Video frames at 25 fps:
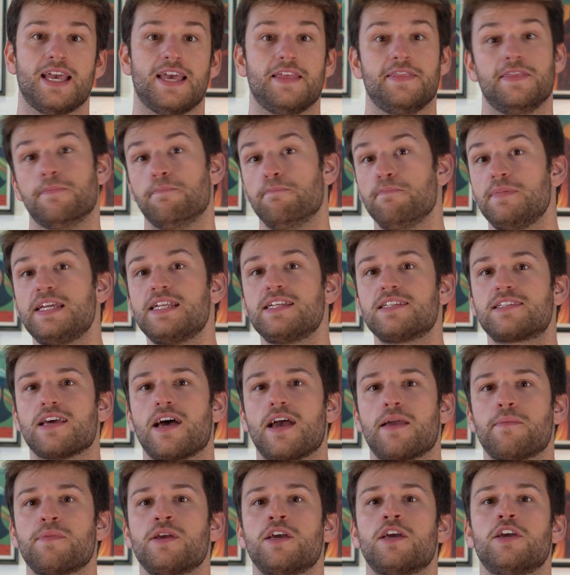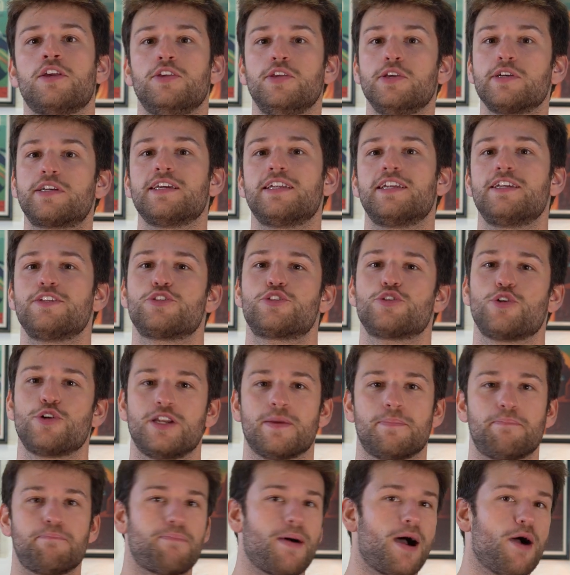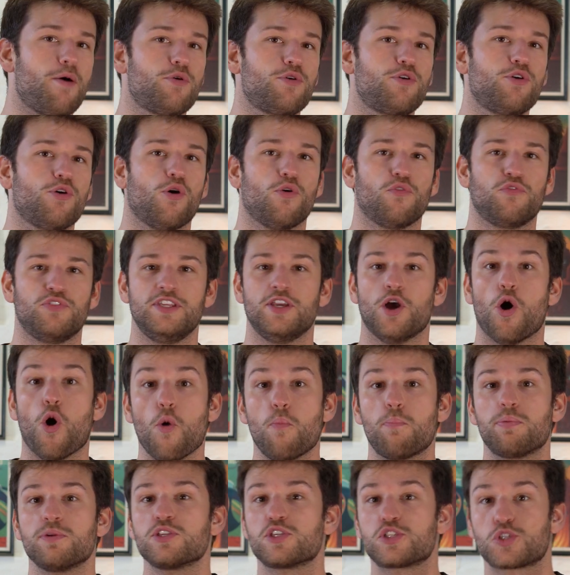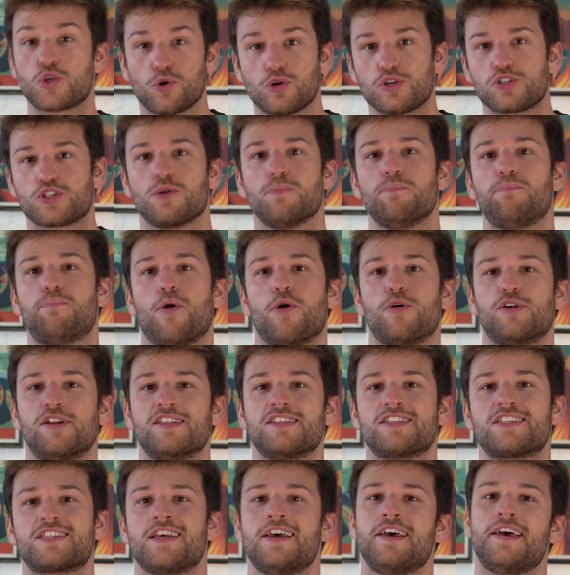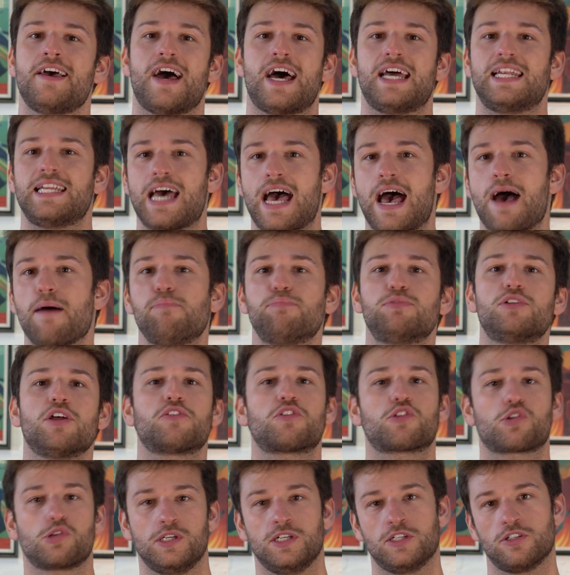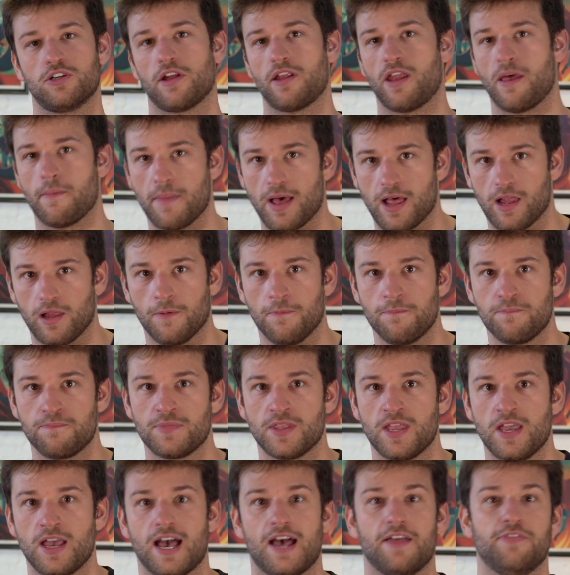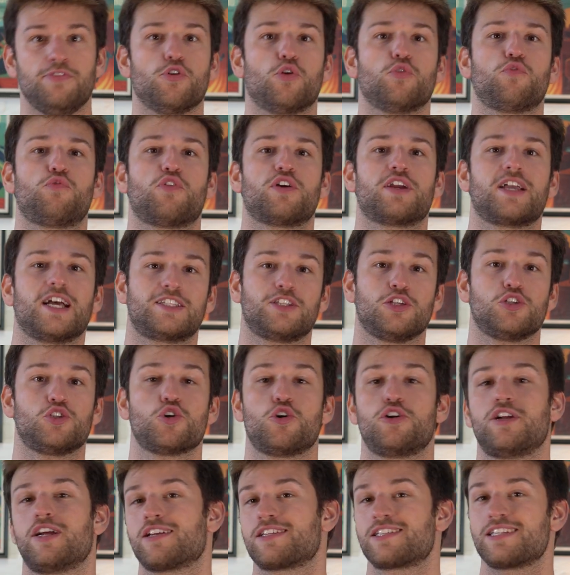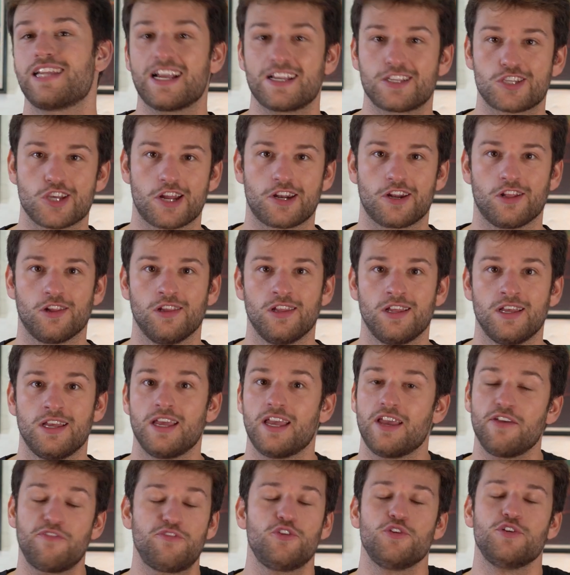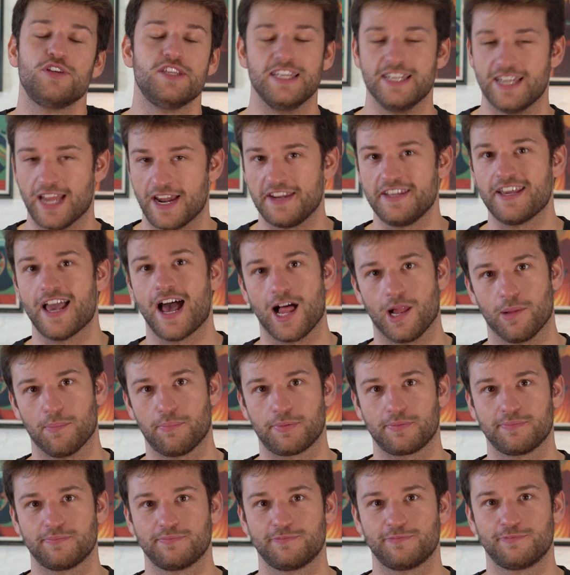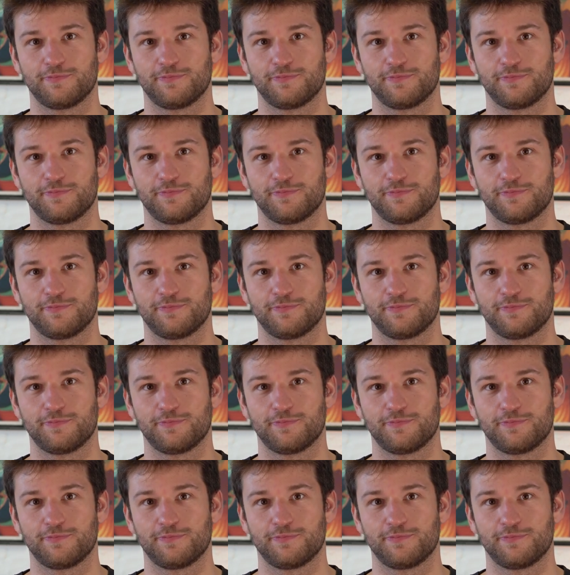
In the meantime, you can enjoy the power of the open source components at app dot clear dot m l. And don't forget to join our Slack channel if you need any help.